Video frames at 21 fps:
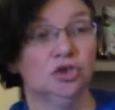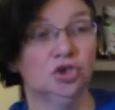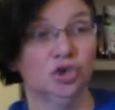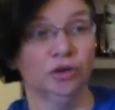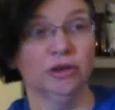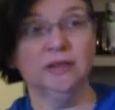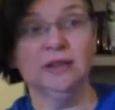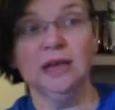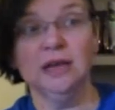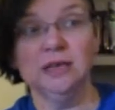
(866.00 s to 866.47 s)

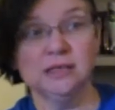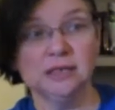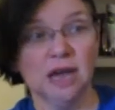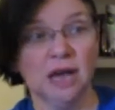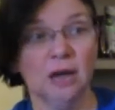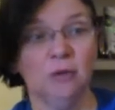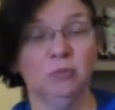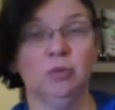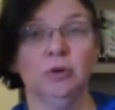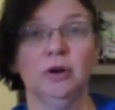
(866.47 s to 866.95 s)
during that
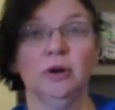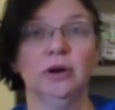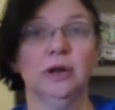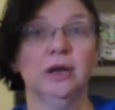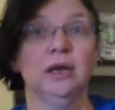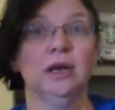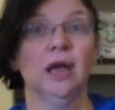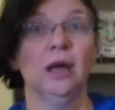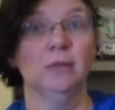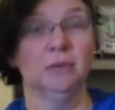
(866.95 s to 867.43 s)
time
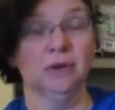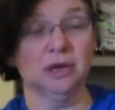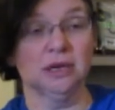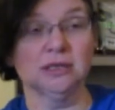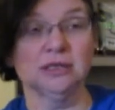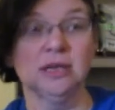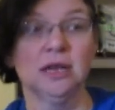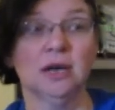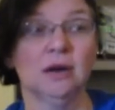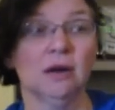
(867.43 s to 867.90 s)
period, and
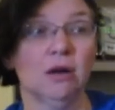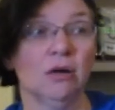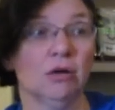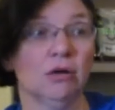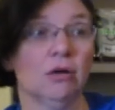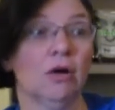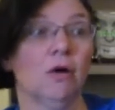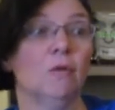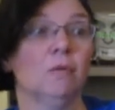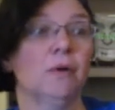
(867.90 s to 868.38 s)
because he had an
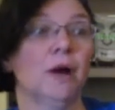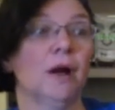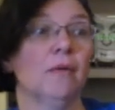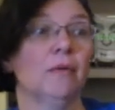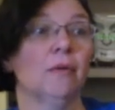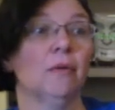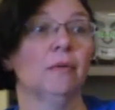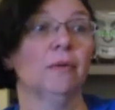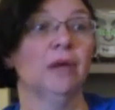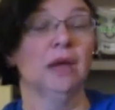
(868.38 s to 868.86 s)
alcohol
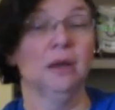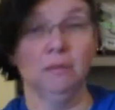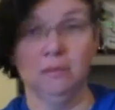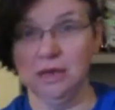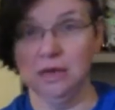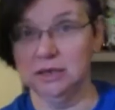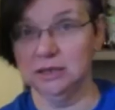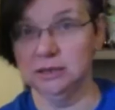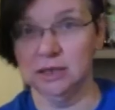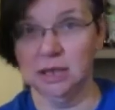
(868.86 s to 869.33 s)
problem, it
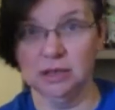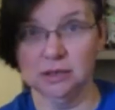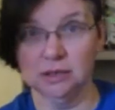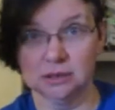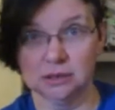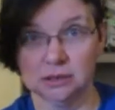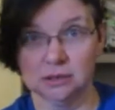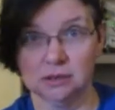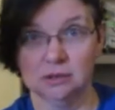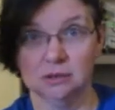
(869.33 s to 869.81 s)
makes
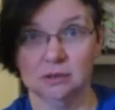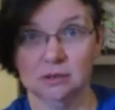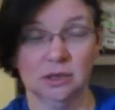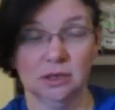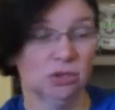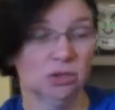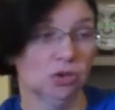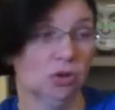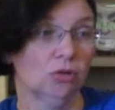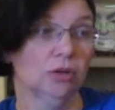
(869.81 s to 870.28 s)
sense.
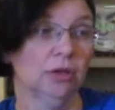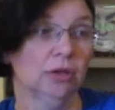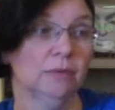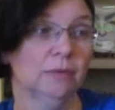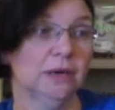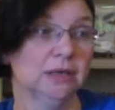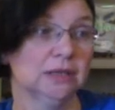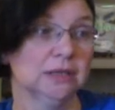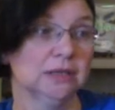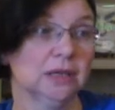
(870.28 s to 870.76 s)
It totally
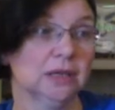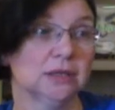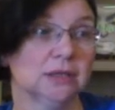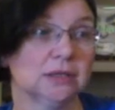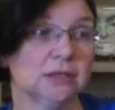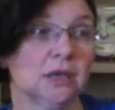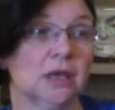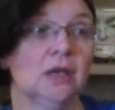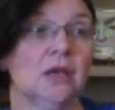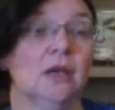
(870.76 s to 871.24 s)
makes
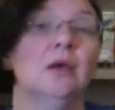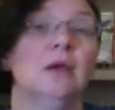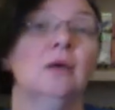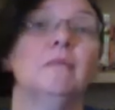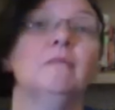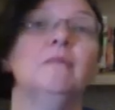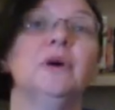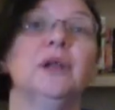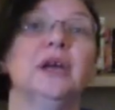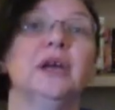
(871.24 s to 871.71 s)
sense.
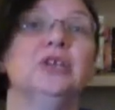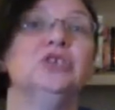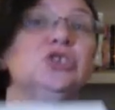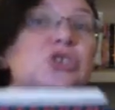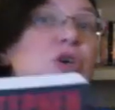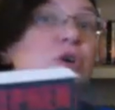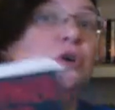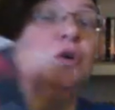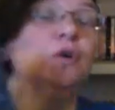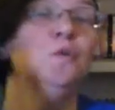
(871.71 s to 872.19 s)
But I
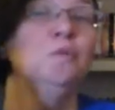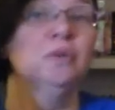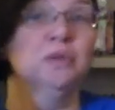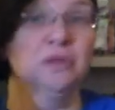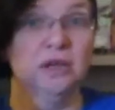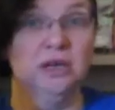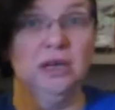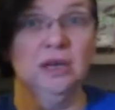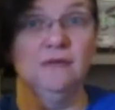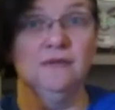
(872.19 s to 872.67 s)
do
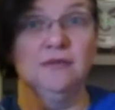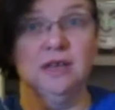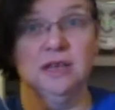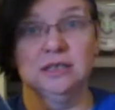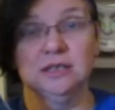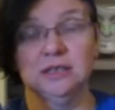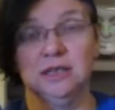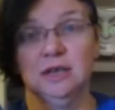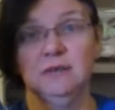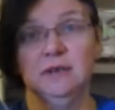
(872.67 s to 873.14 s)
believe
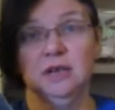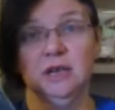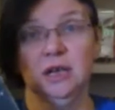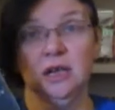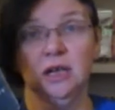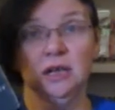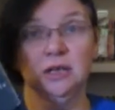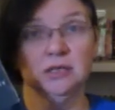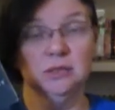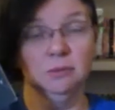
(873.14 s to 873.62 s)
that Stephen
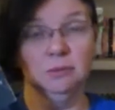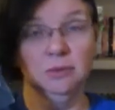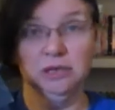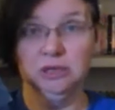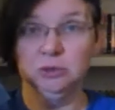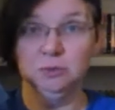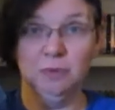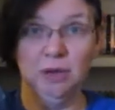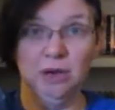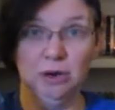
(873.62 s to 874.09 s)
King is a
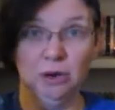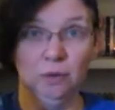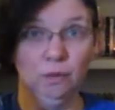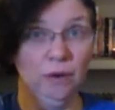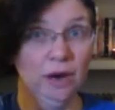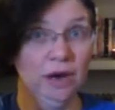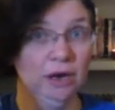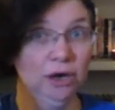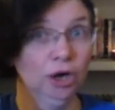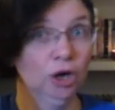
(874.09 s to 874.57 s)
much better
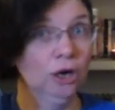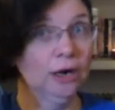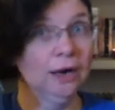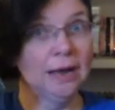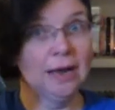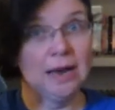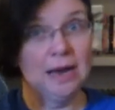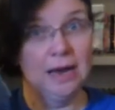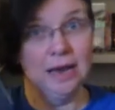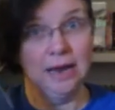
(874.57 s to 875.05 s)
writer
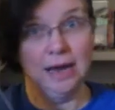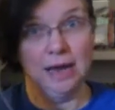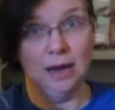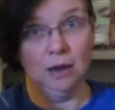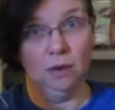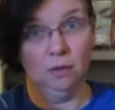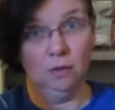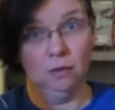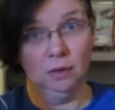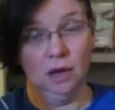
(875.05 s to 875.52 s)

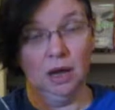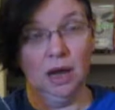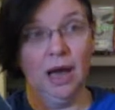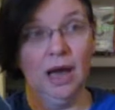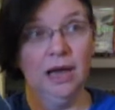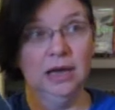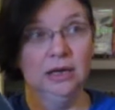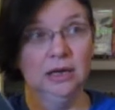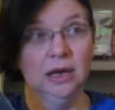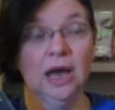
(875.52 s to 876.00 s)
now.
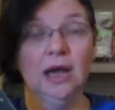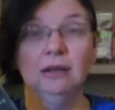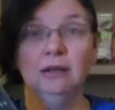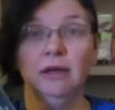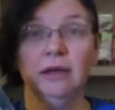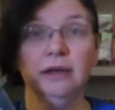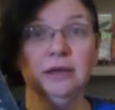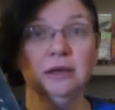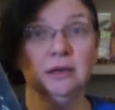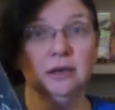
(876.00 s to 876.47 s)
I
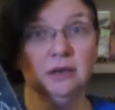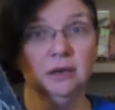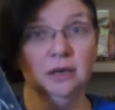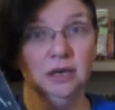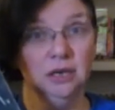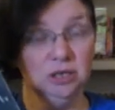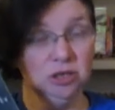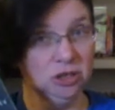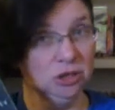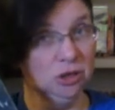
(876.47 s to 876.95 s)
like
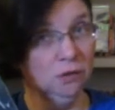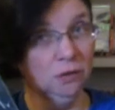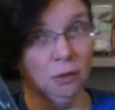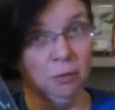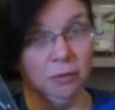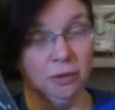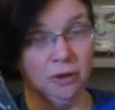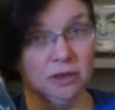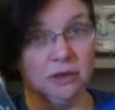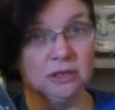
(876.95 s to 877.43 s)
his newer
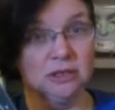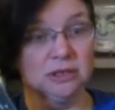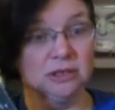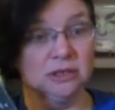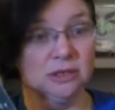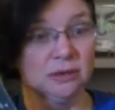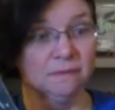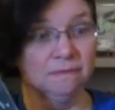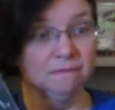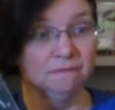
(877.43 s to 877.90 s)

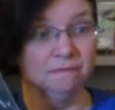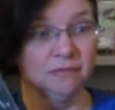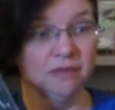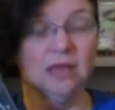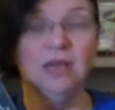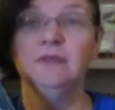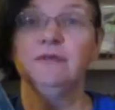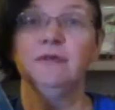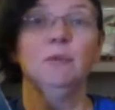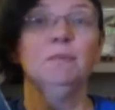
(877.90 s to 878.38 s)
books
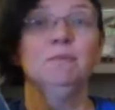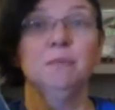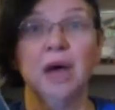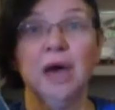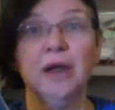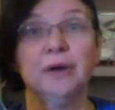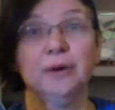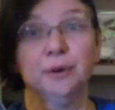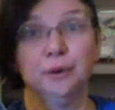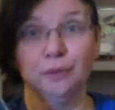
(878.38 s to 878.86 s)
even
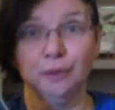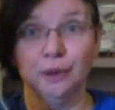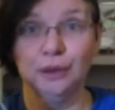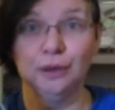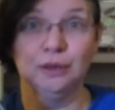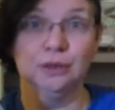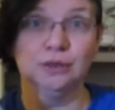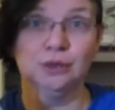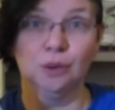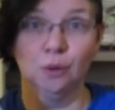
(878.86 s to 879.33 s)
better
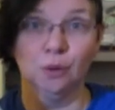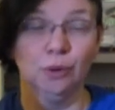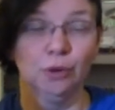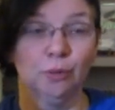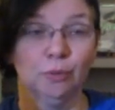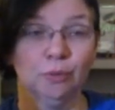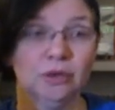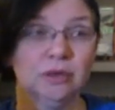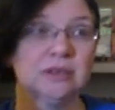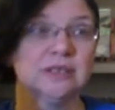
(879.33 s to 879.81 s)
than his
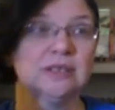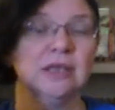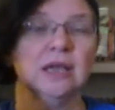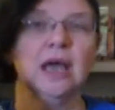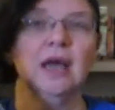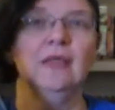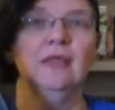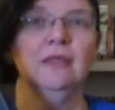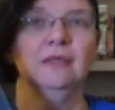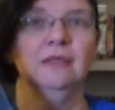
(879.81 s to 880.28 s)
older books.
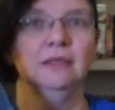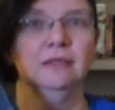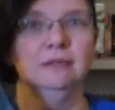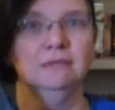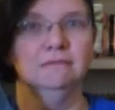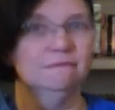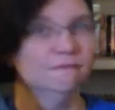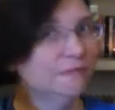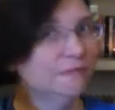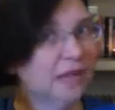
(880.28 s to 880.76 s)
And
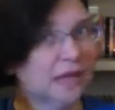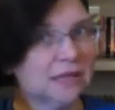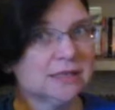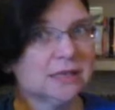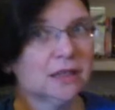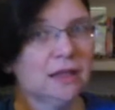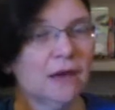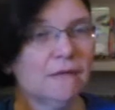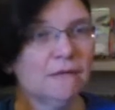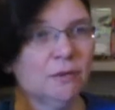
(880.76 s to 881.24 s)
that's
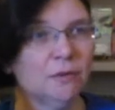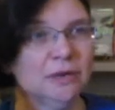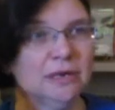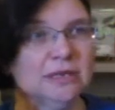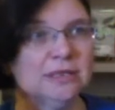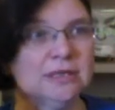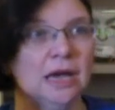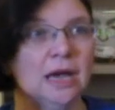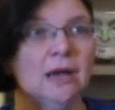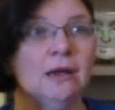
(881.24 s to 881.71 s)
a lot for me
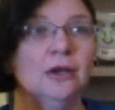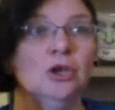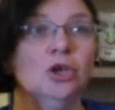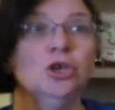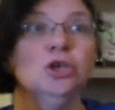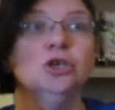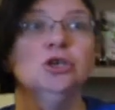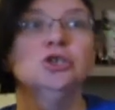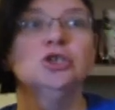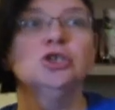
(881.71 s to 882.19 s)
to say.
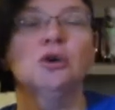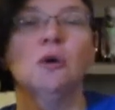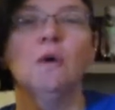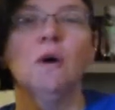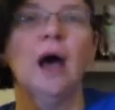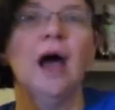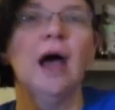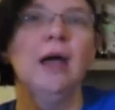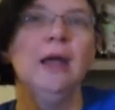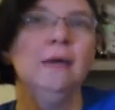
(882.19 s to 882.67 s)

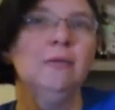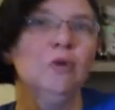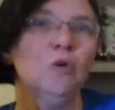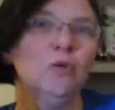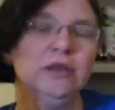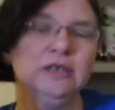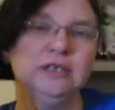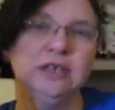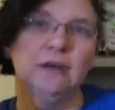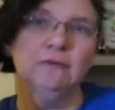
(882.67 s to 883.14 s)
So I am
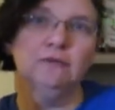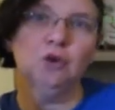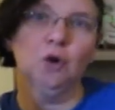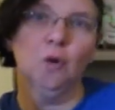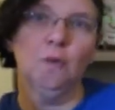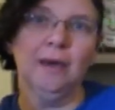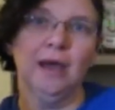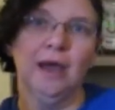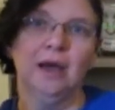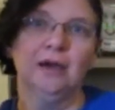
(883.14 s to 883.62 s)
going to have to
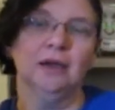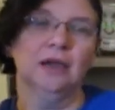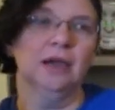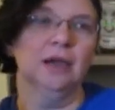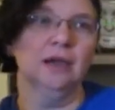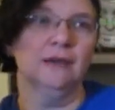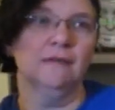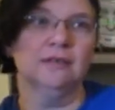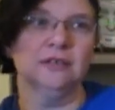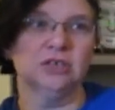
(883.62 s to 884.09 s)
go back
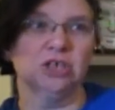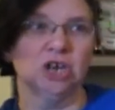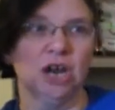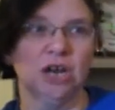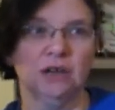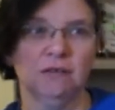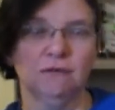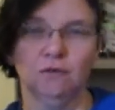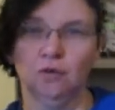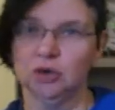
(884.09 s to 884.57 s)
and give The
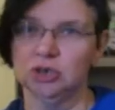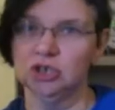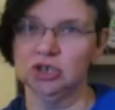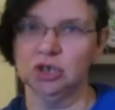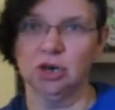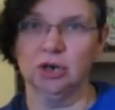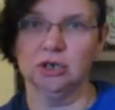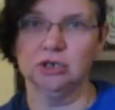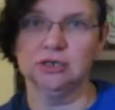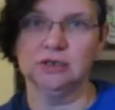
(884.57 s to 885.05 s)
Shining 4
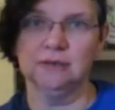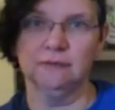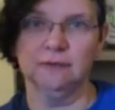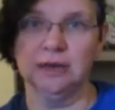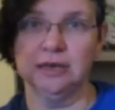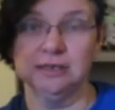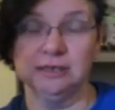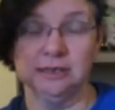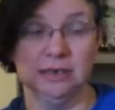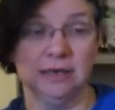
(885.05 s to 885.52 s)
stars if
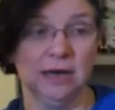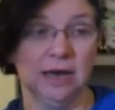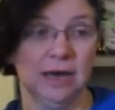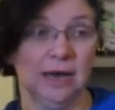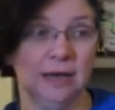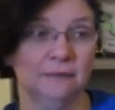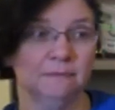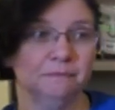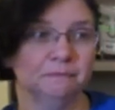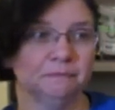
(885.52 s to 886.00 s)
I did
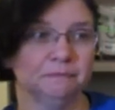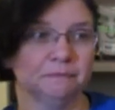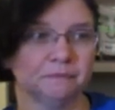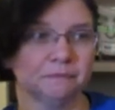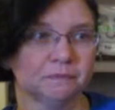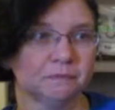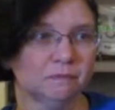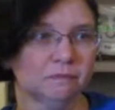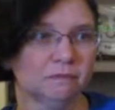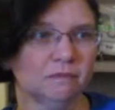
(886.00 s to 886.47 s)
not.
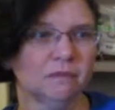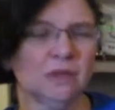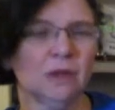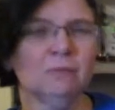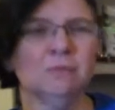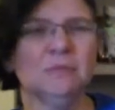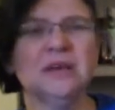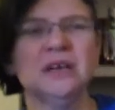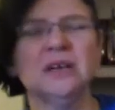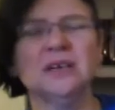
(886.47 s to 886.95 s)

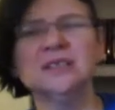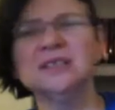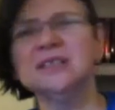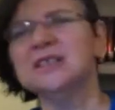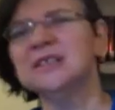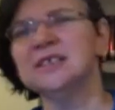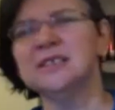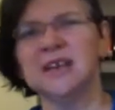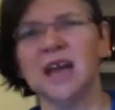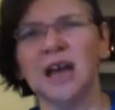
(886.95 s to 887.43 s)
Because
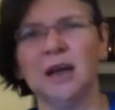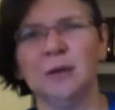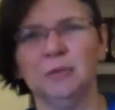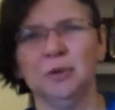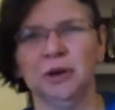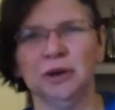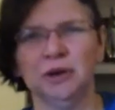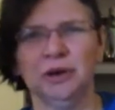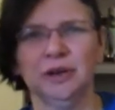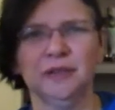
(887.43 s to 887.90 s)
of the time
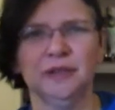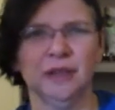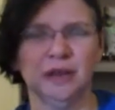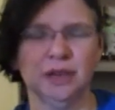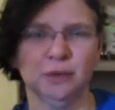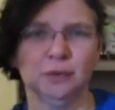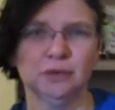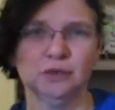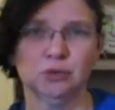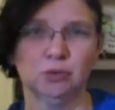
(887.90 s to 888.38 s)
period that
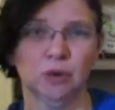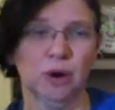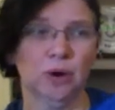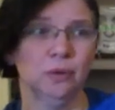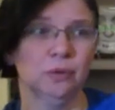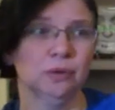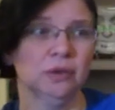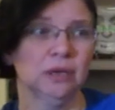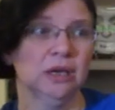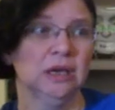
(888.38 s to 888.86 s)
it was
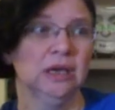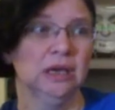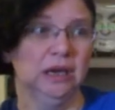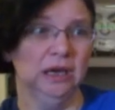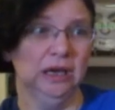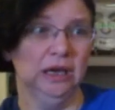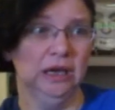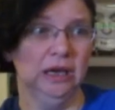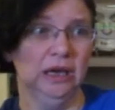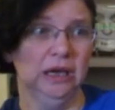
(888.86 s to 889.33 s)
wrote
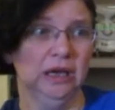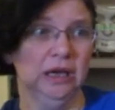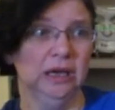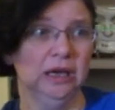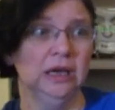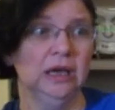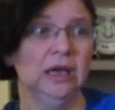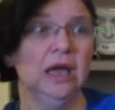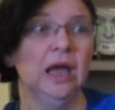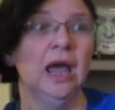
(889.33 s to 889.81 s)

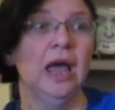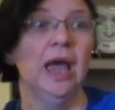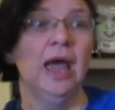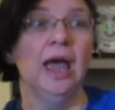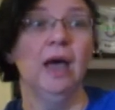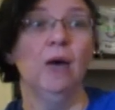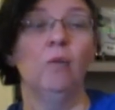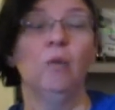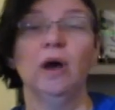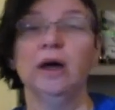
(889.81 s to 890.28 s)
in
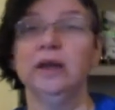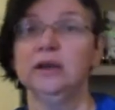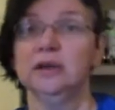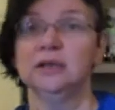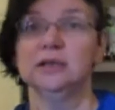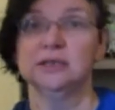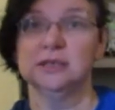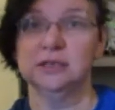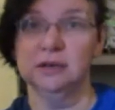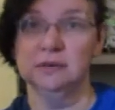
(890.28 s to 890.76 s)
and what
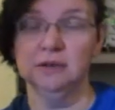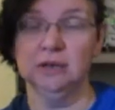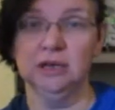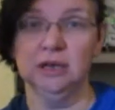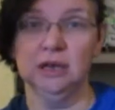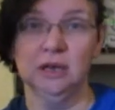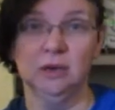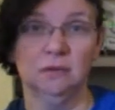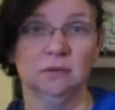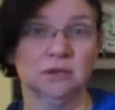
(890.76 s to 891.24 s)
Stephen
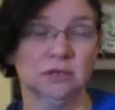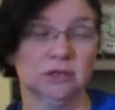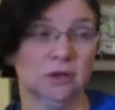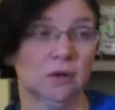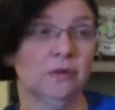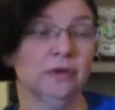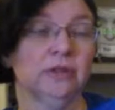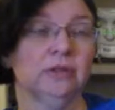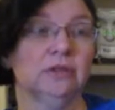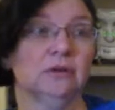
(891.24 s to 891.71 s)
King was
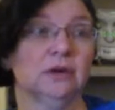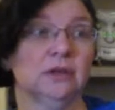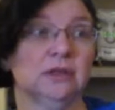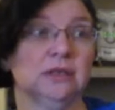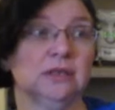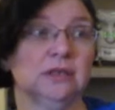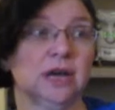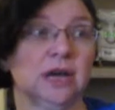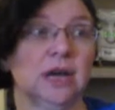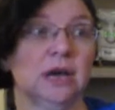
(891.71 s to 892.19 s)
going through at
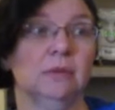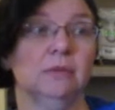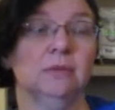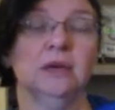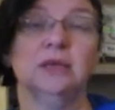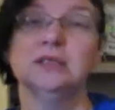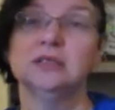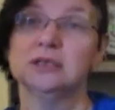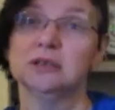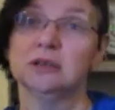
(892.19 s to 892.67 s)
the time,
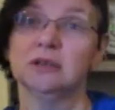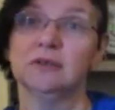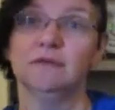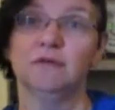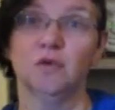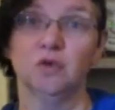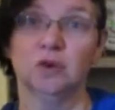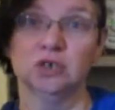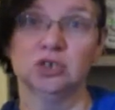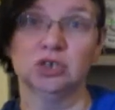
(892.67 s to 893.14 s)
it's still a
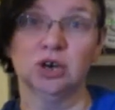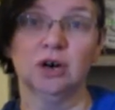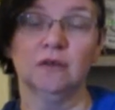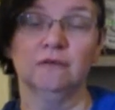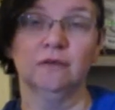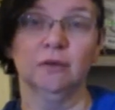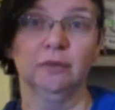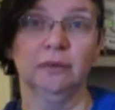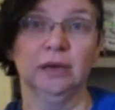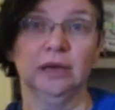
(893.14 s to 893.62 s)
4-star
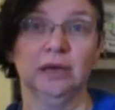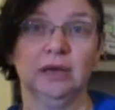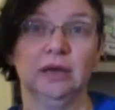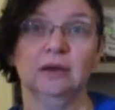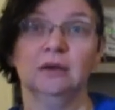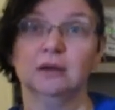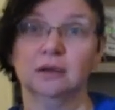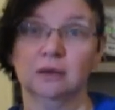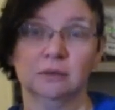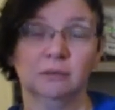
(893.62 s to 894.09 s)
for
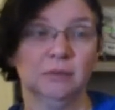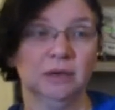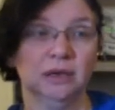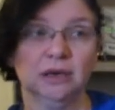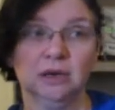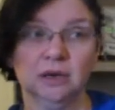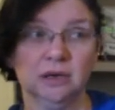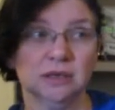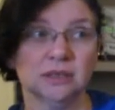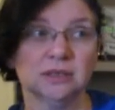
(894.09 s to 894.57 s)
me
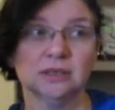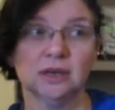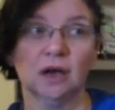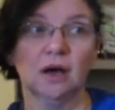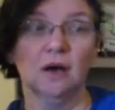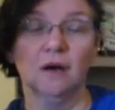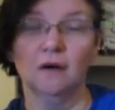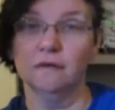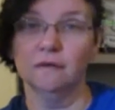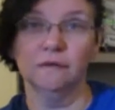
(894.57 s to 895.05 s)
because
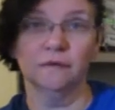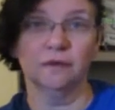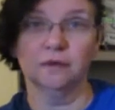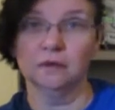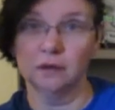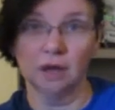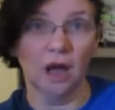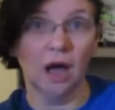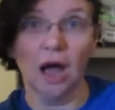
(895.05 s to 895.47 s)
of,